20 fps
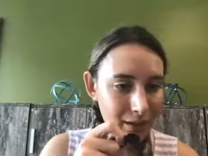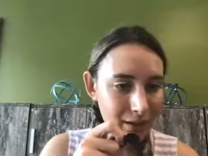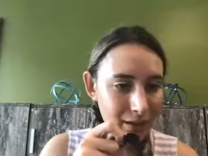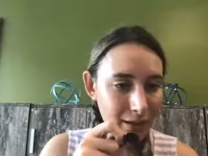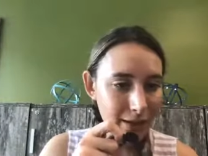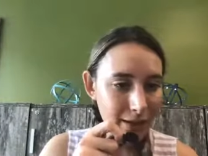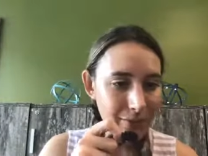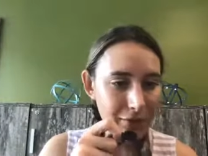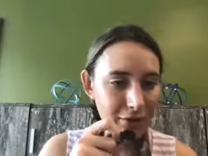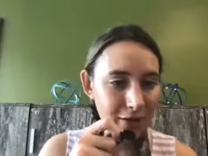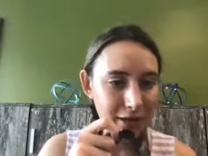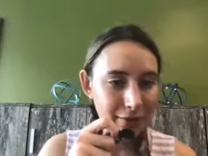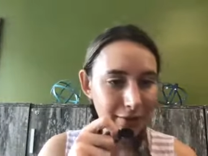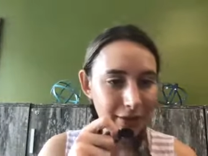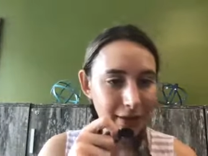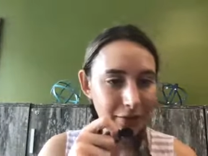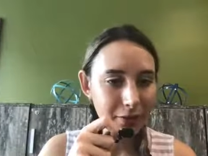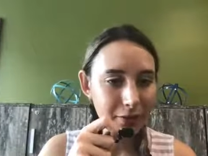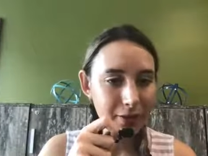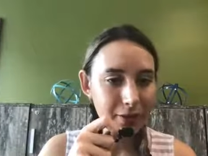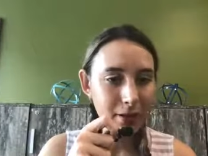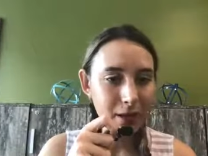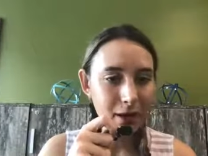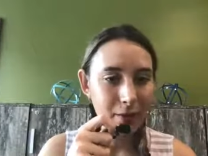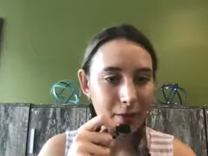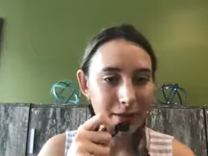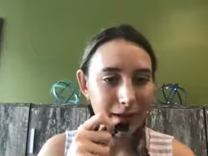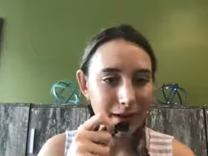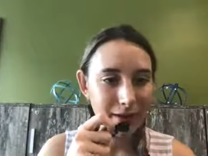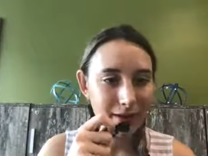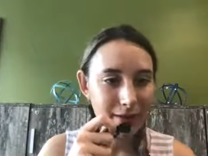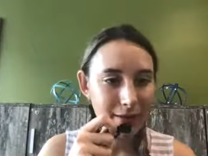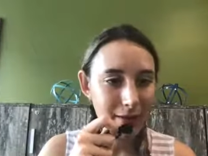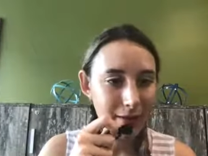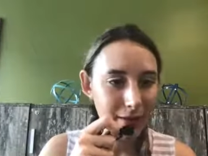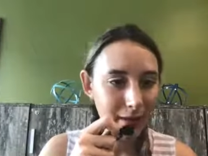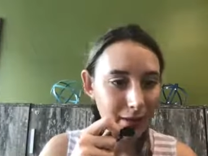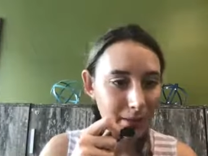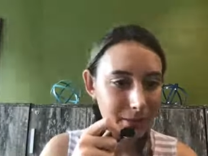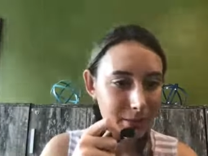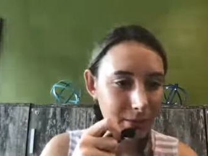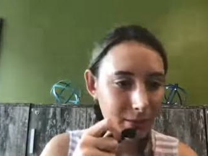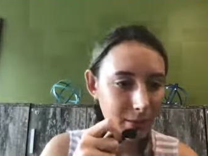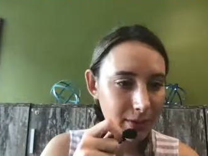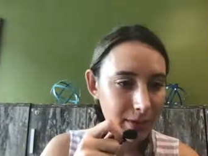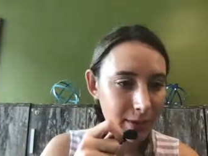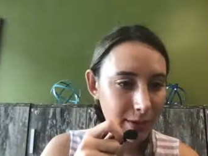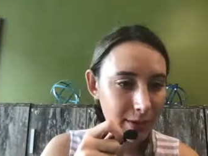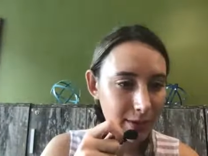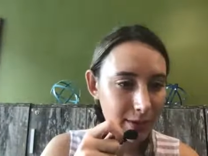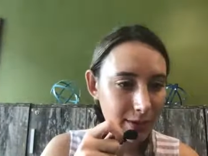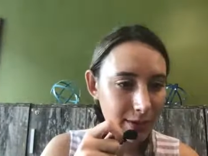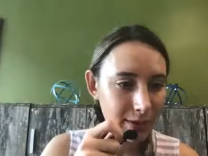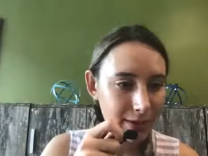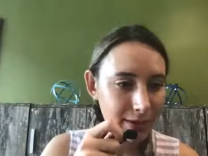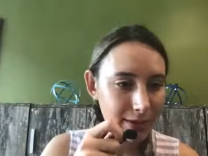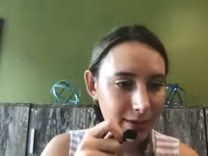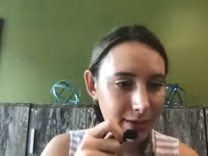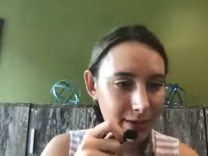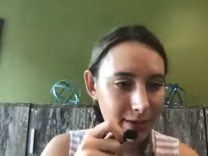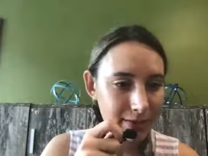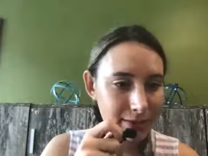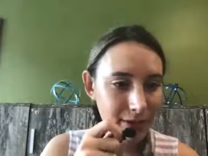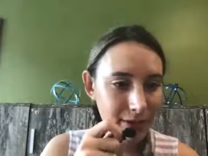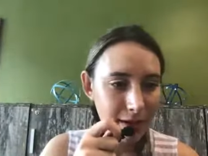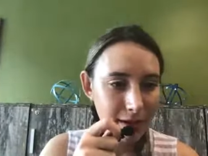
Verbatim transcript: Sorry, I'm just trying to read through the comments. Um, so, what did you say, Steve?